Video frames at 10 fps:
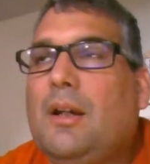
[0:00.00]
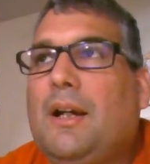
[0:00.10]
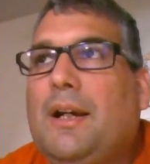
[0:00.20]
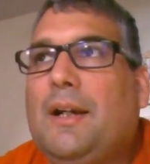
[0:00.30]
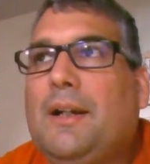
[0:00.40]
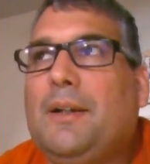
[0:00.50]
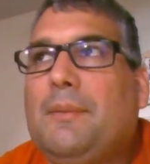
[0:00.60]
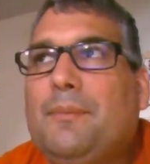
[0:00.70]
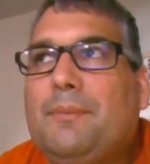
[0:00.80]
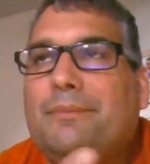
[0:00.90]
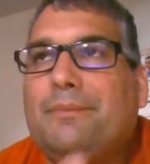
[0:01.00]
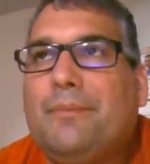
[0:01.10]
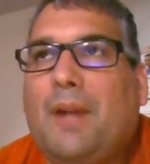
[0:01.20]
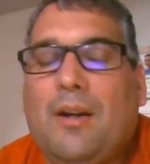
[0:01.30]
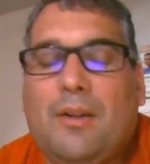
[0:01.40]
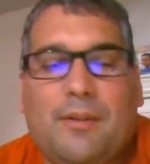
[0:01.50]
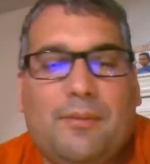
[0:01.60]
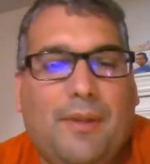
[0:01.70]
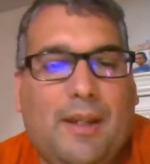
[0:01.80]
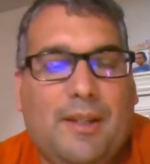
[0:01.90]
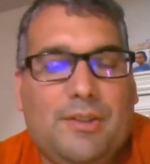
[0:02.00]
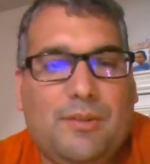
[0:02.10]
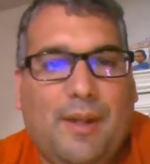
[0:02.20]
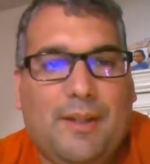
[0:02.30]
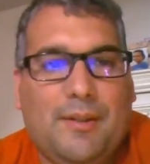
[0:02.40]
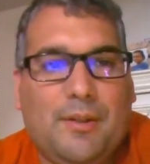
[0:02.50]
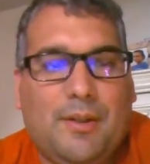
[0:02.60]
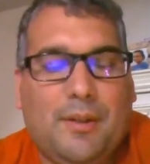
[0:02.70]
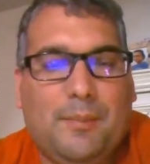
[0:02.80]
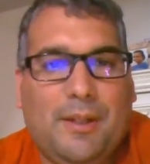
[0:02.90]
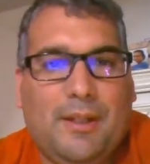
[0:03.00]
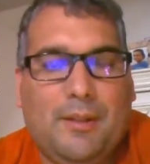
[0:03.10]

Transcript: uh, hiring phase. You've had to complete.